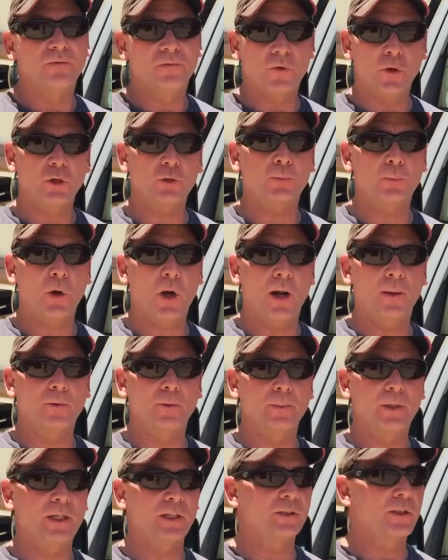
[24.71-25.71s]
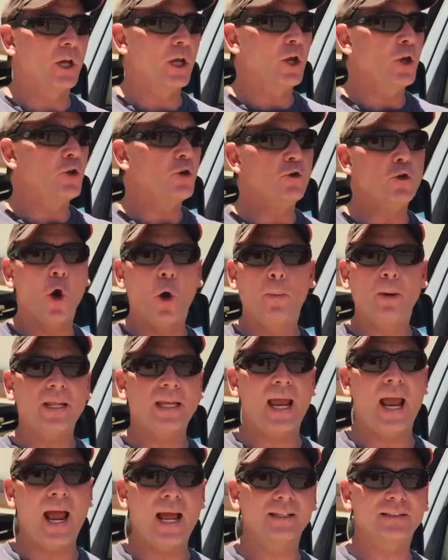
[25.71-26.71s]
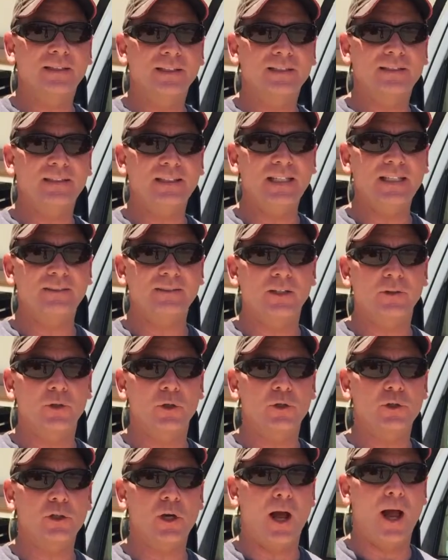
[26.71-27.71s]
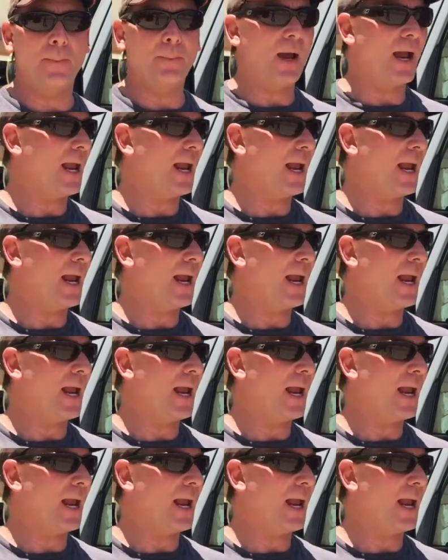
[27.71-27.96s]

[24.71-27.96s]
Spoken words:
First problem is nobody has the seats in their shop.